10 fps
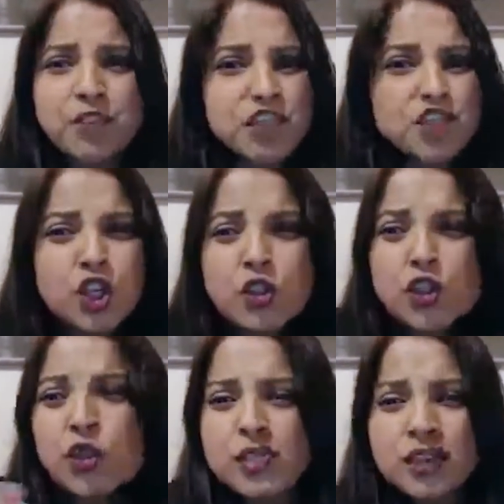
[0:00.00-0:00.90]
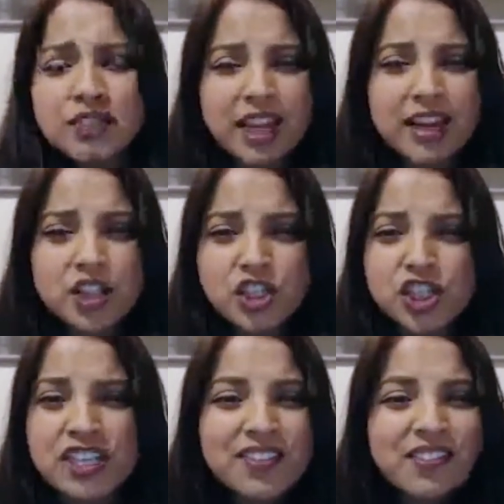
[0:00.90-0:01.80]
She's used to doing certain things.
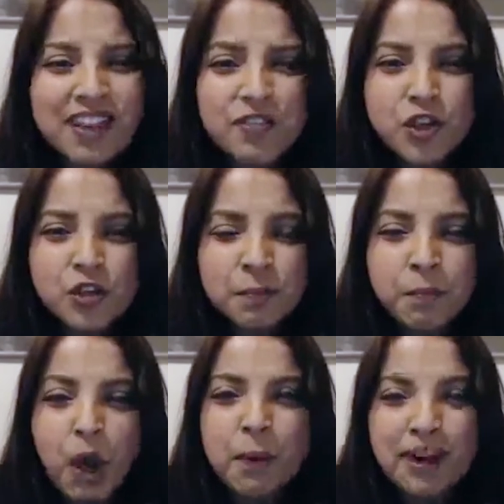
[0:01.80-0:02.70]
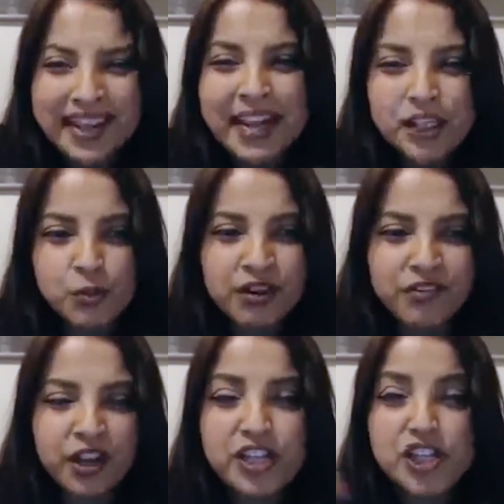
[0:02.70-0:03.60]
She doesn't even know how to use a mobile text or
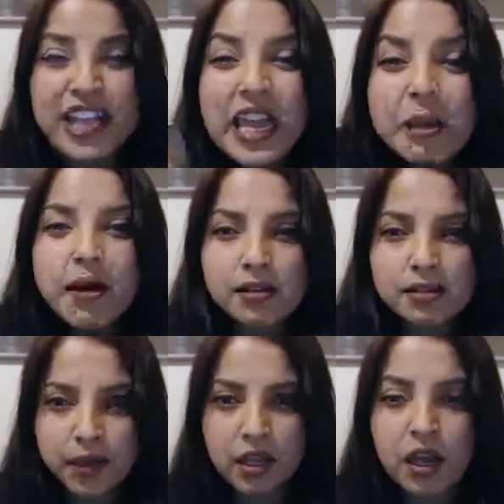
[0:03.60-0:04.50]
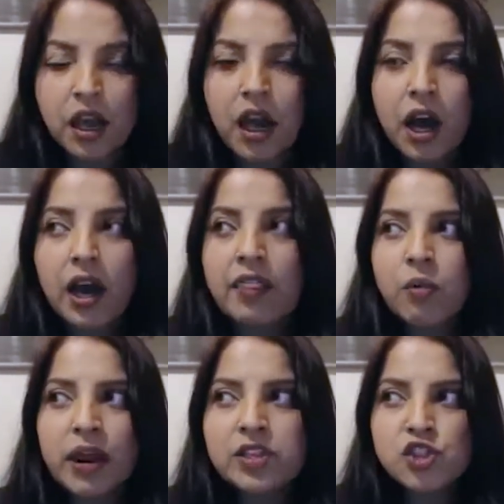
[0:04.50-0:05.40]
whatever. Okay, she emails me, and
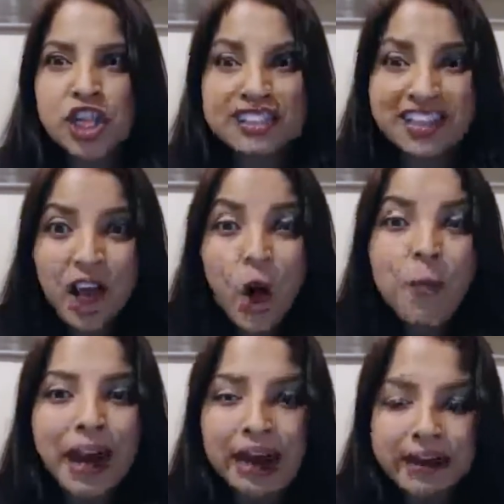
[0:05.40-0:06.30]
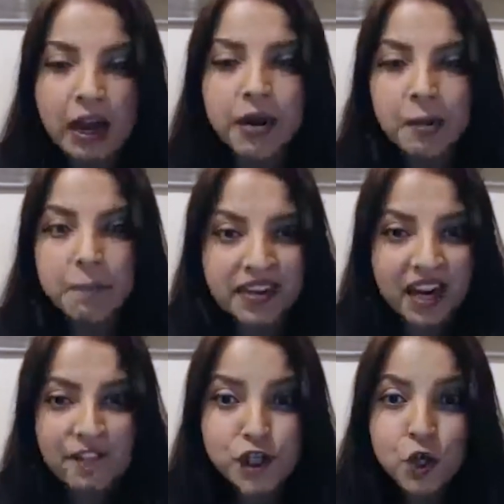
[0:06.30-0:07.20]
then whilst she has a home landline number that
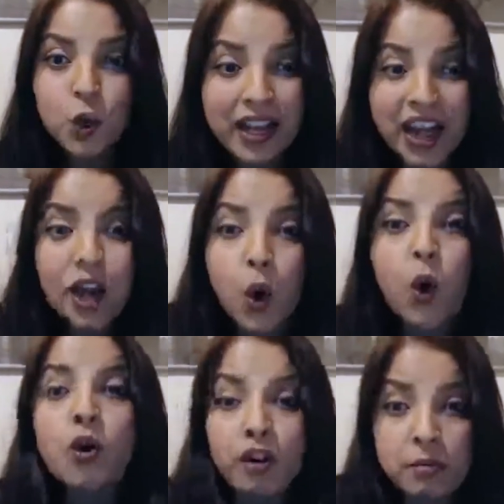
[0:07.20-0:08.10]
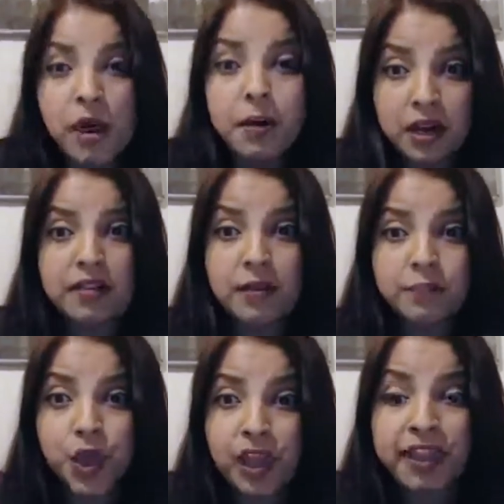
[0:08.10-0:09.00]
I have to call, I can't call her on a mobile either.
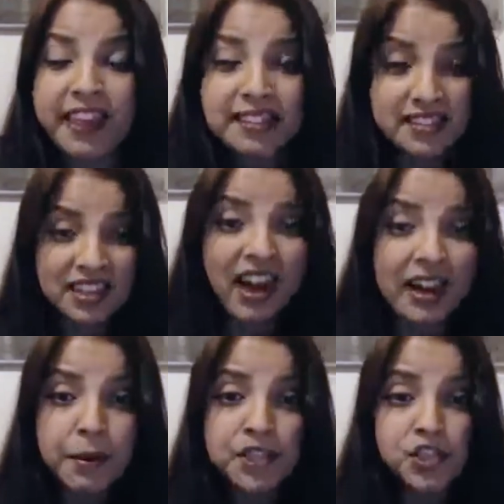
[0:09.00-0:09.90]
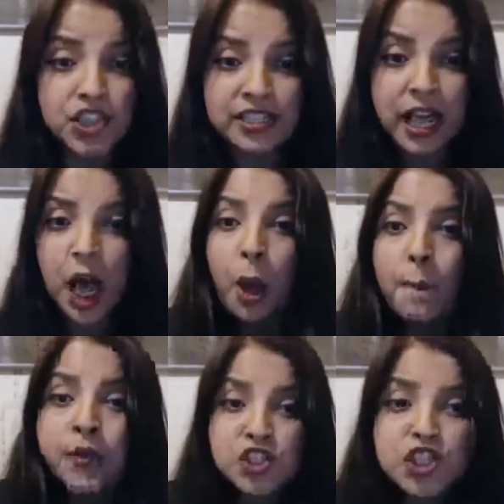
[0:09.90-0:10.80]
Okay, that's the kind of person she is.
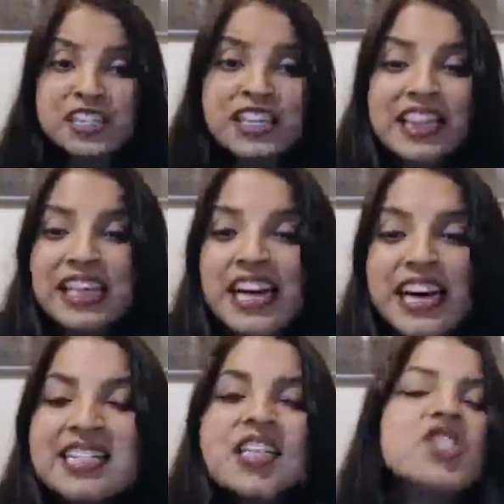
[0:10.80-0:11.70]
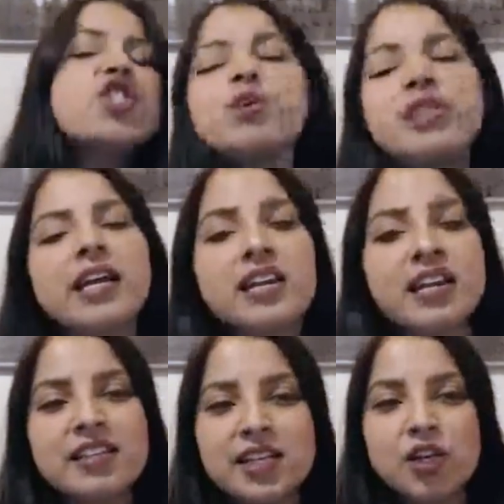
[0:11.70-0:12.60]
But she's learned this new
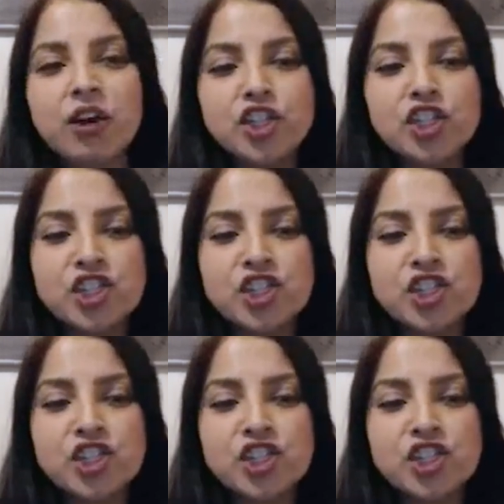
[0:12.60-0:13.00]
technology.